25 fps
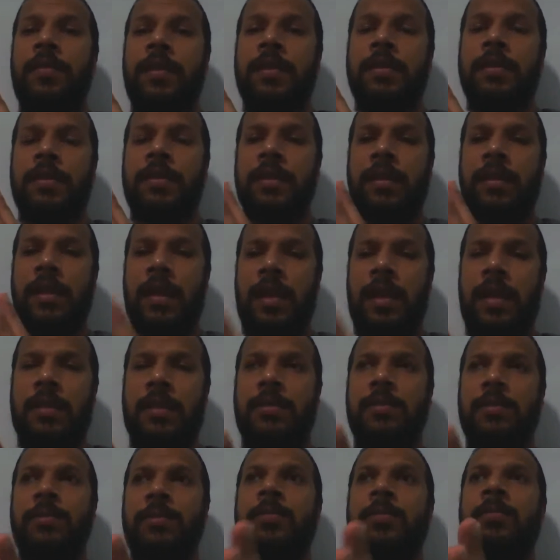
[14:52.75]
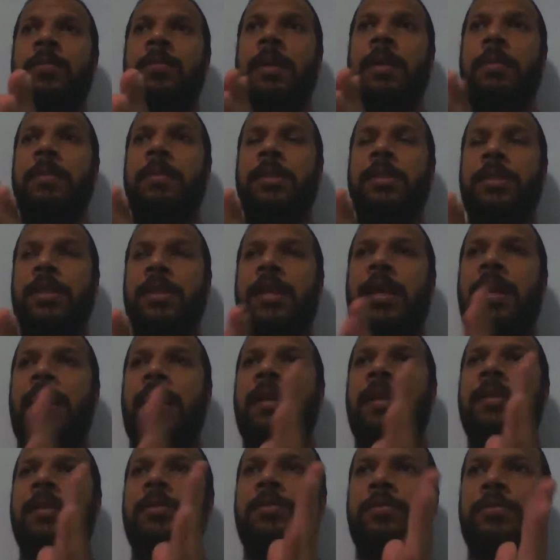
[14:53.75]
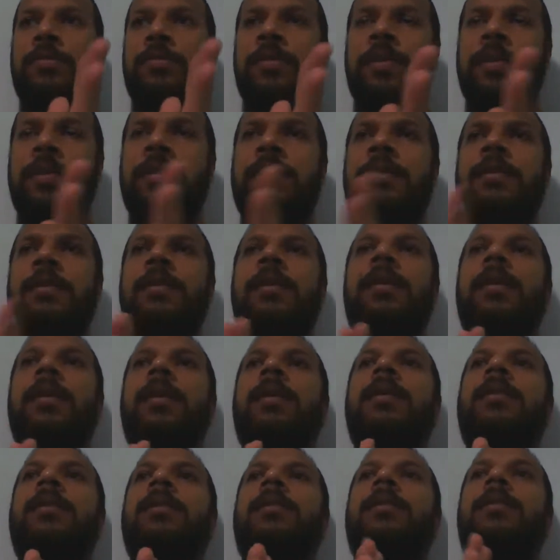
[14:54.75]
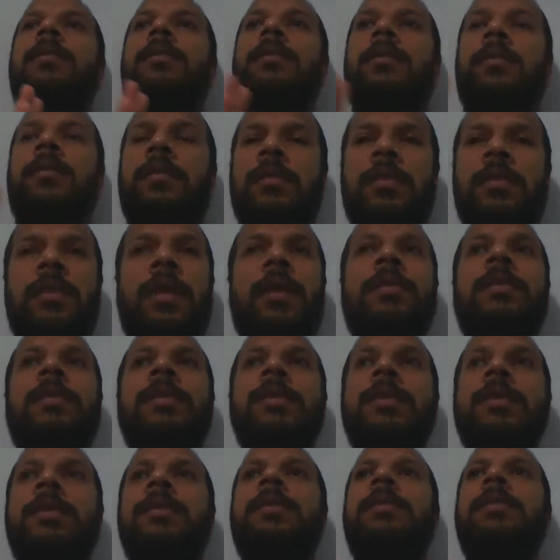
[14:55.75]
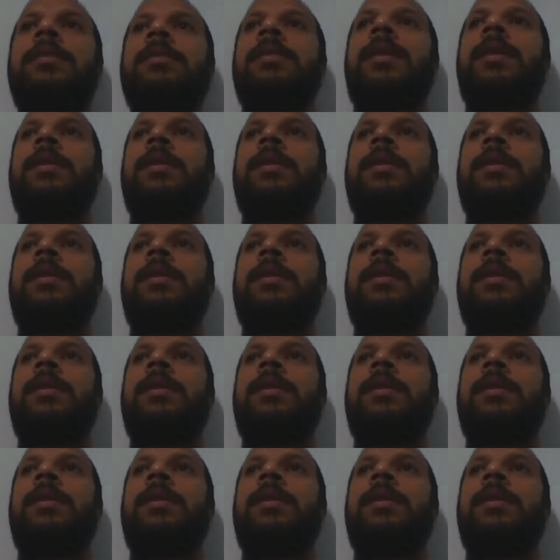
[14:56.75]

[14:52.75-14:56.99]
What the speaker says: us in class who might be shy and introvert, there is